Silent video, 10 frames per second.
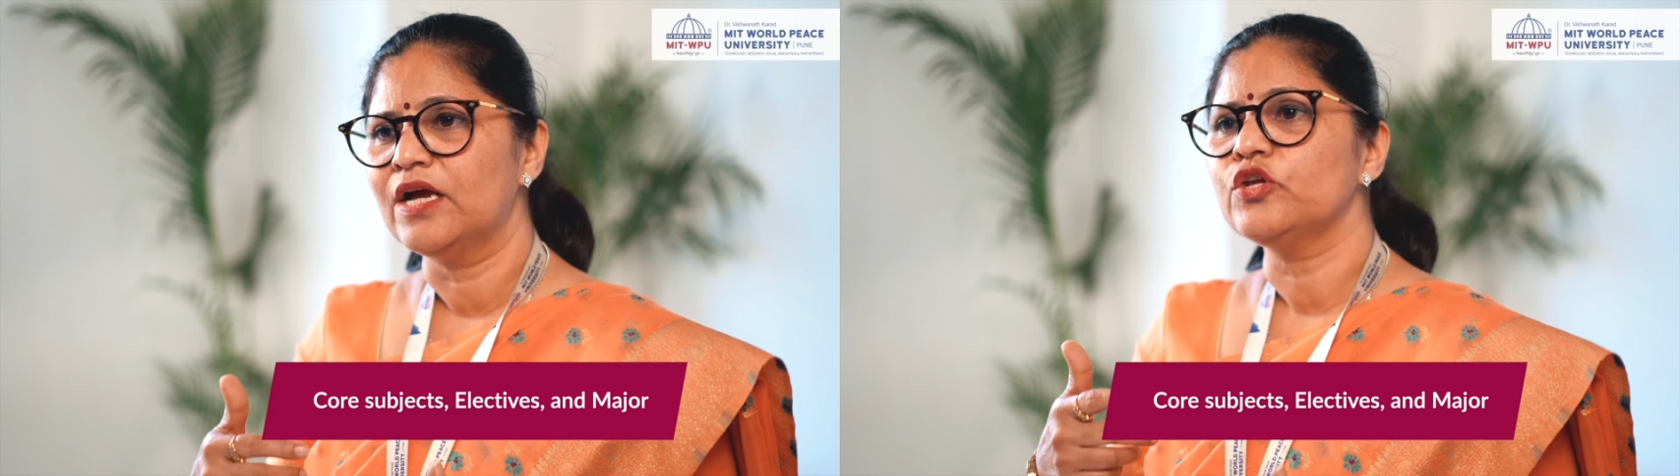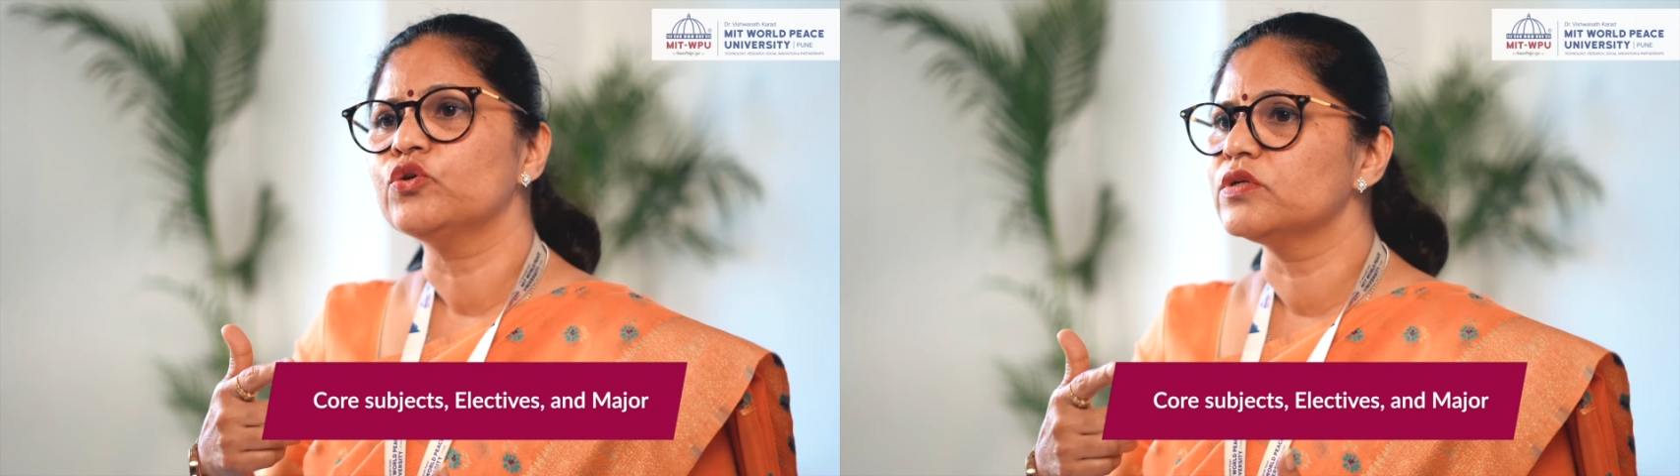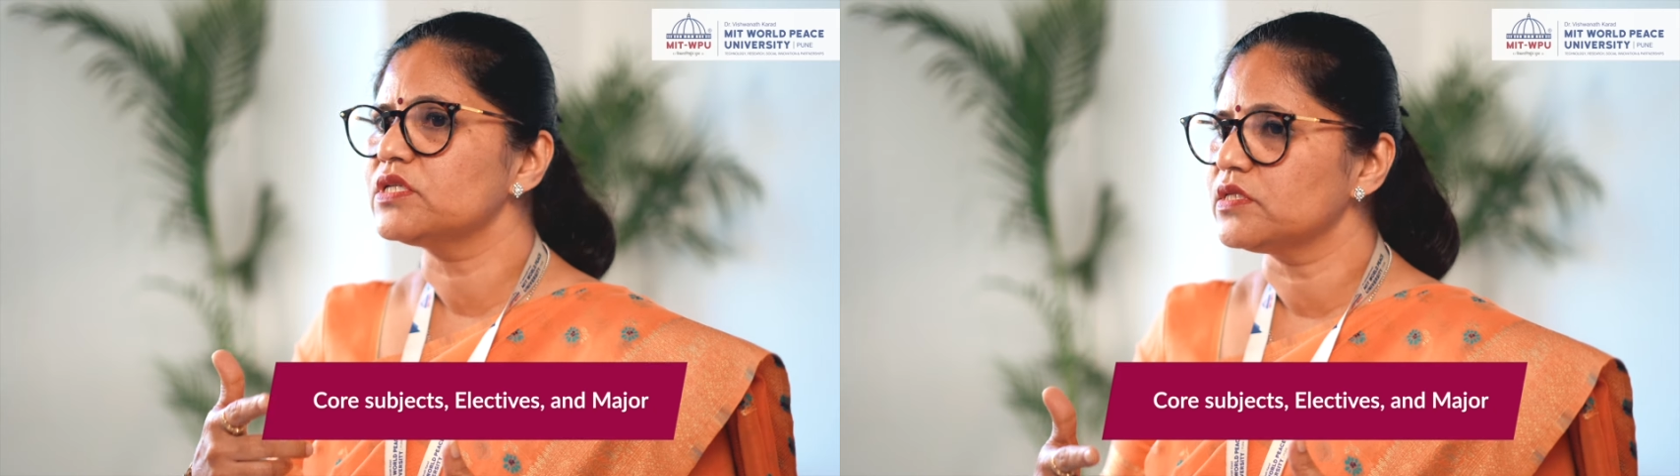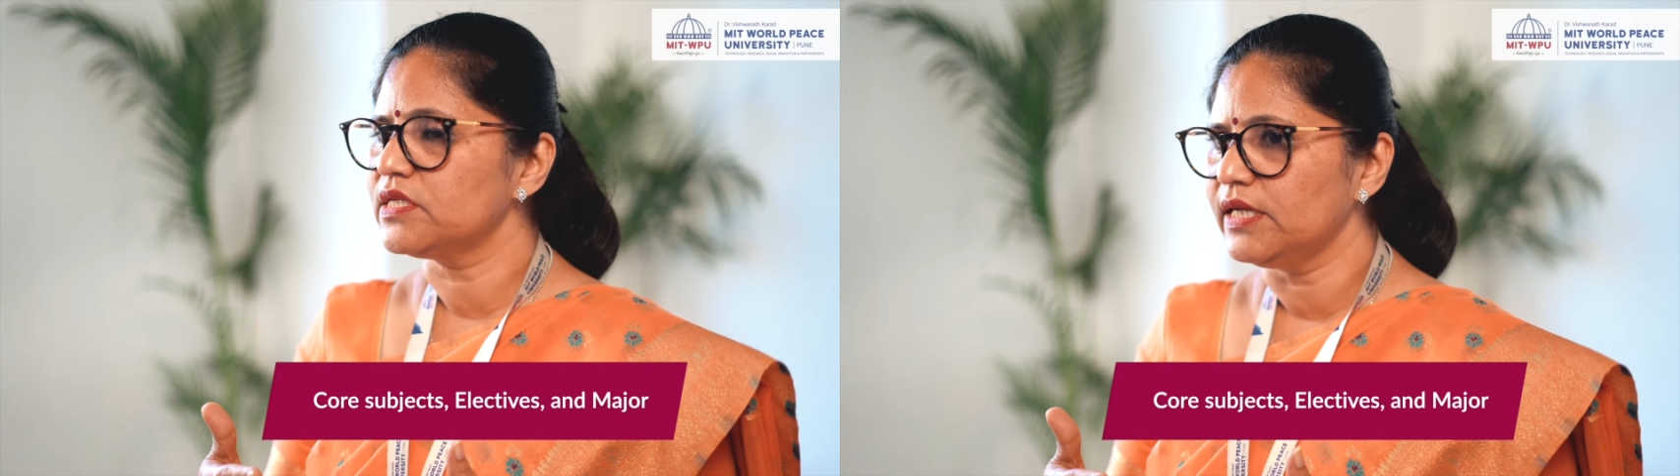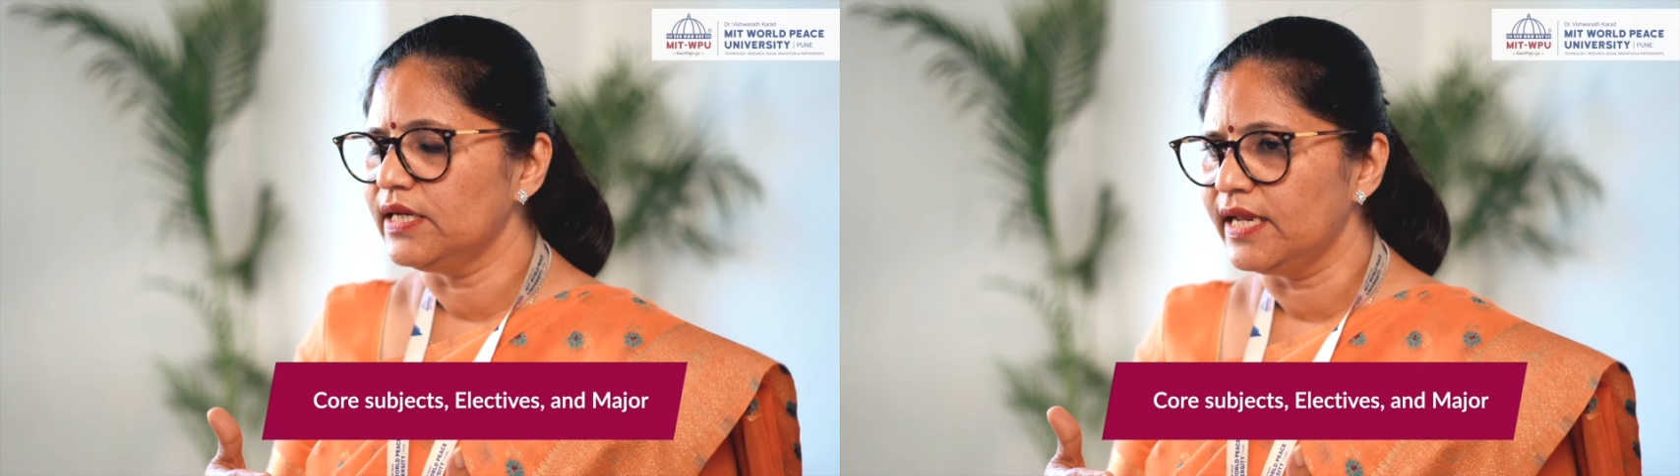
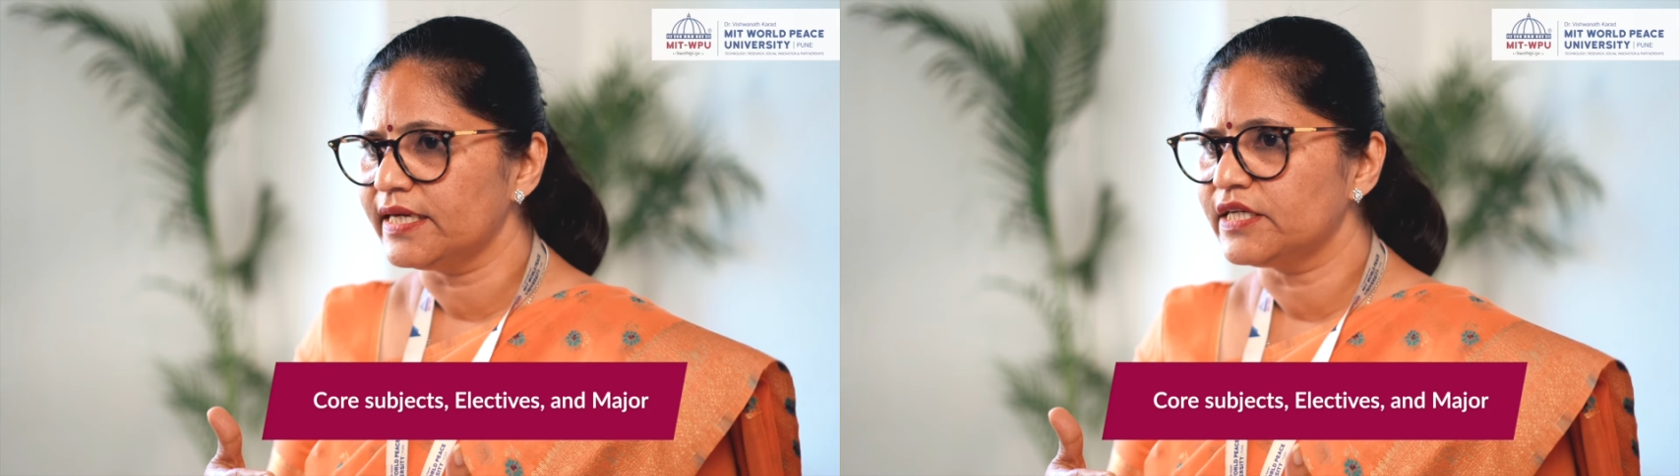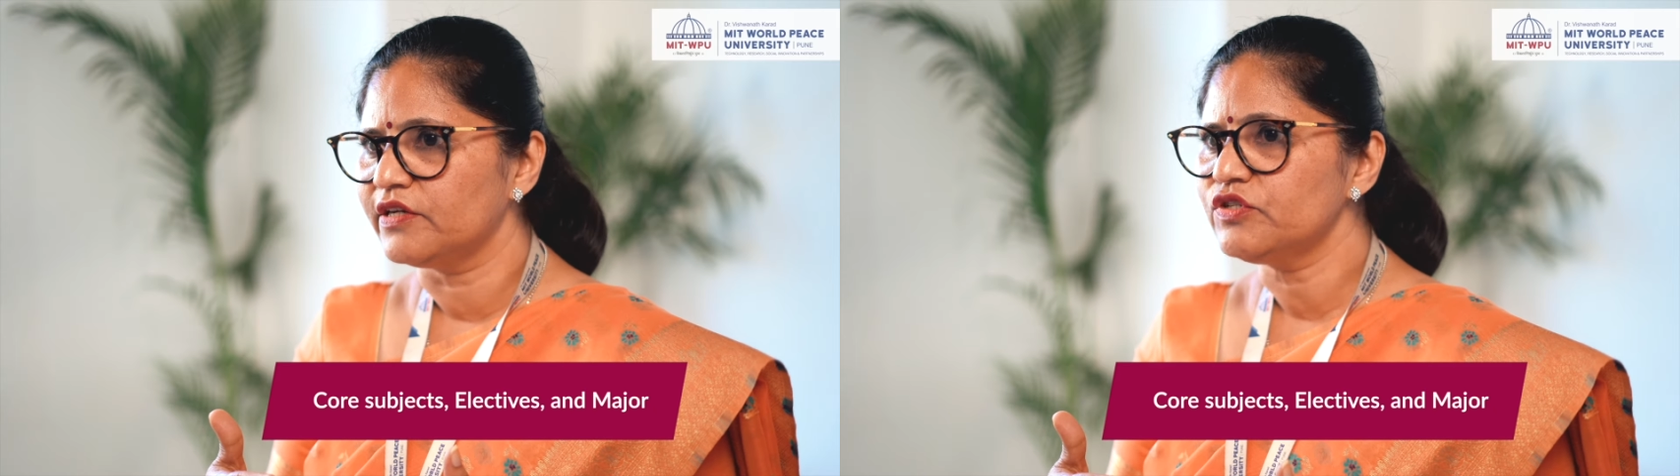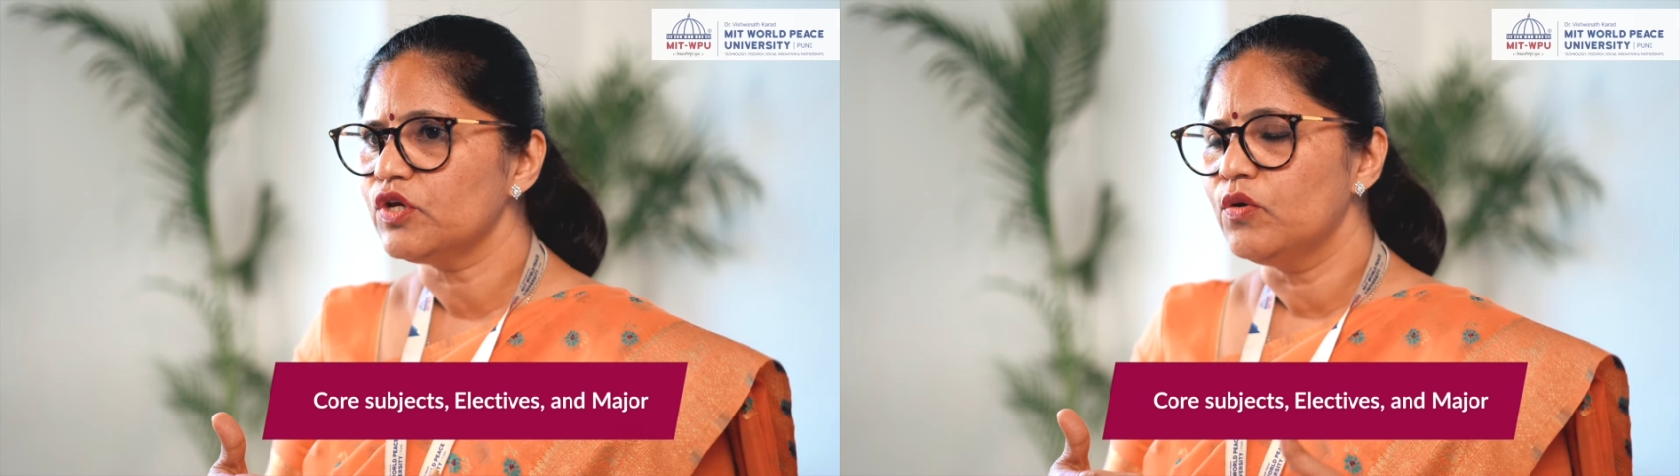university electives,